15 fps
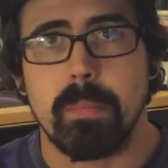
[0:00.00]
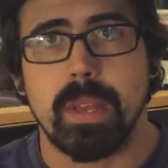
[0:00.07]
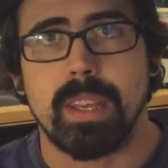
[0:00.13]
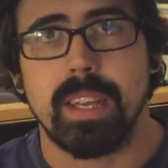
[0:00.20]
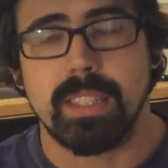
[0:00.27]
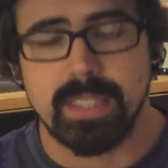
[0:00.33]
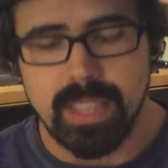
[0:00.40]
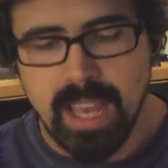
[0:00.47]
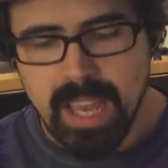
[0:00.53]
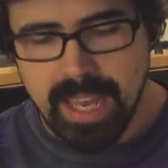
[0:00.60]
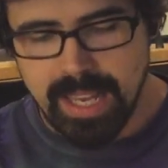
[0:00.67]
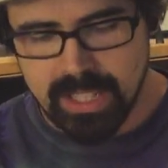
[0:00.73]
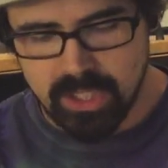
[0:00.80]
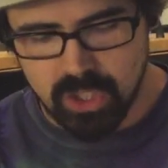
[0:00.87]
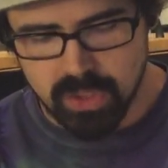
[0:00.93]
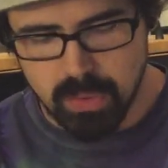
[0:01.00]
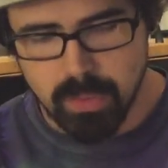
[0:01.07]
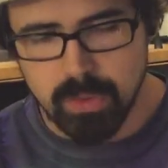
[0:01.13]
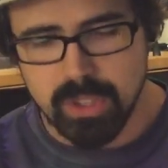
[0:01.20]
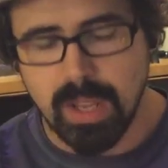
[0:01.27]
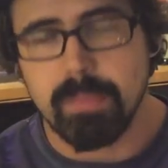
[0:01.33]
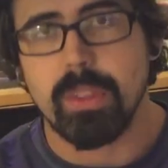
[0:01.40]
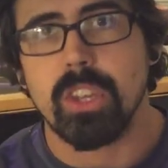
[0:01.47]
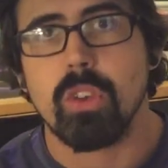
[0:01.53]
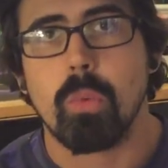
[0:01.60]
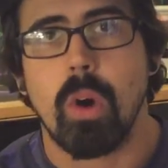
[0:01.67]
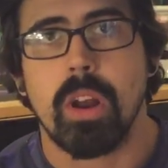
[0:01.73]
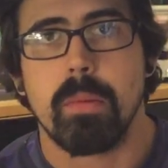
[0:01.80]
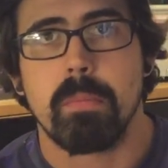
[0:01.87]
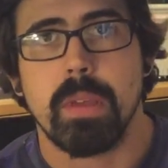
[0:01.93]
because it's something you
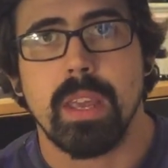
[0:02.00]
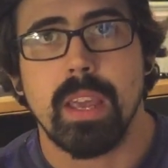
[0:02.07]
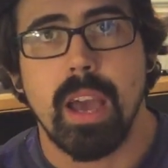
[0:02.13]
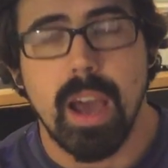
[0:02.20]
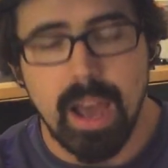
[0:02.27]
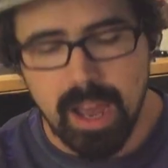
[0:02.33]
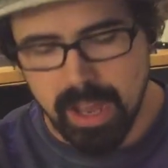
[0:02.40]
want to be